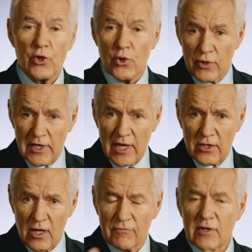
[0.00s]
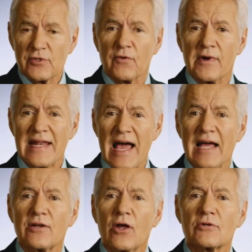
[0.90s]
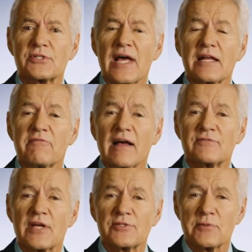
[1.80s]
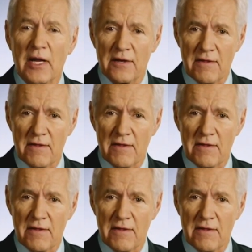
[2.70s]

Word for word: can get coverage for $9.95 a month.